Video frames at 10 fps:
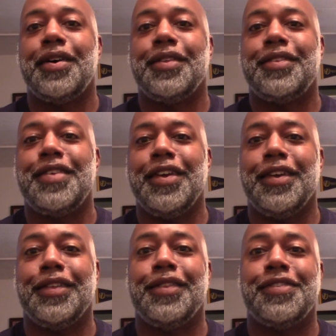
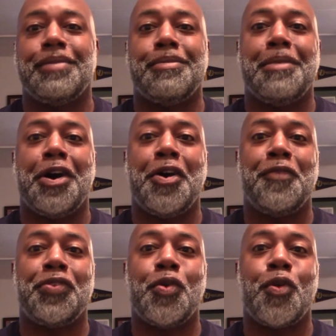taken some
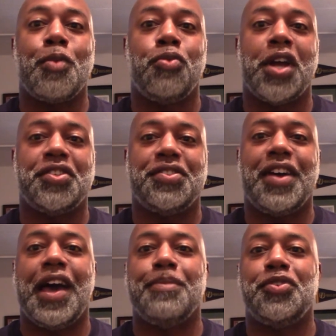of your precious
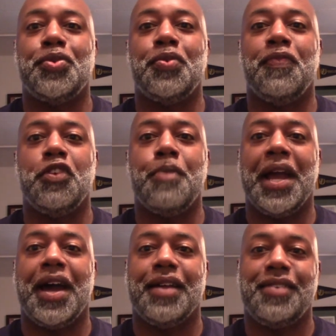time to view my
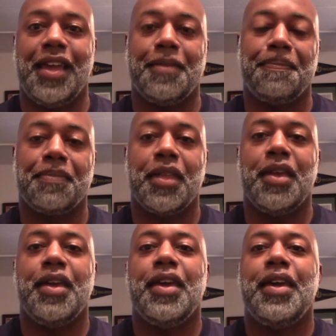content.
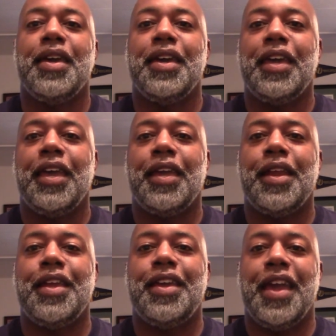In
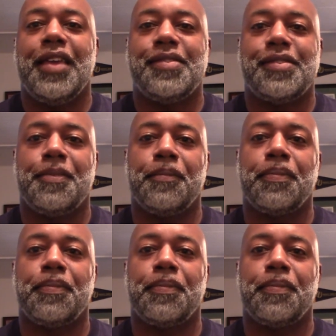any case,